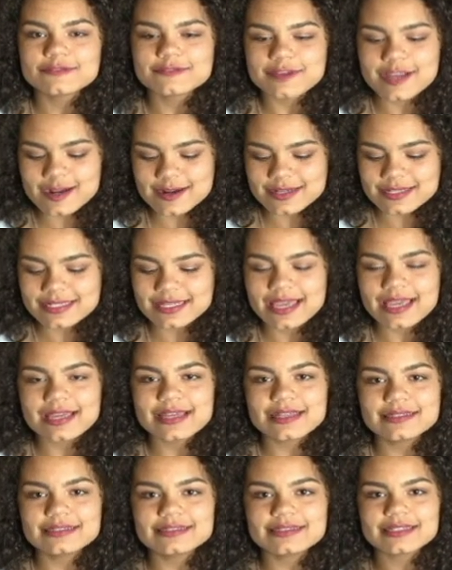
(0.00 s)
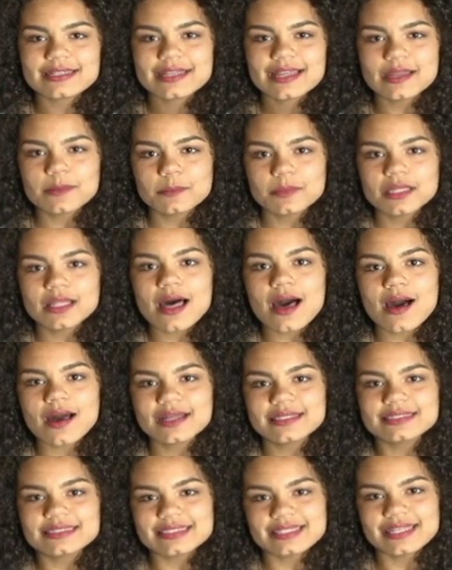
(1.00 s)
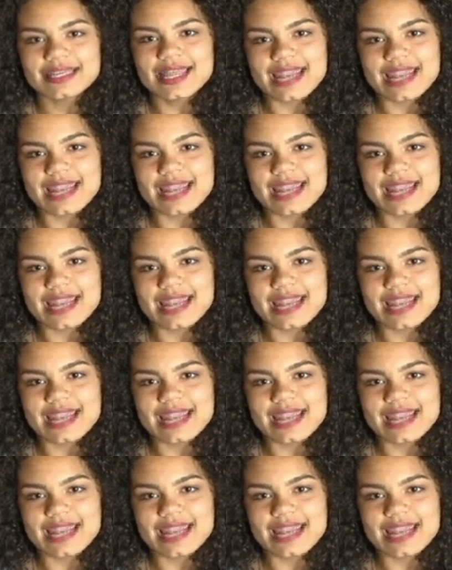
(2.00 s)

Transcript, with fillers: fair skinned and blonde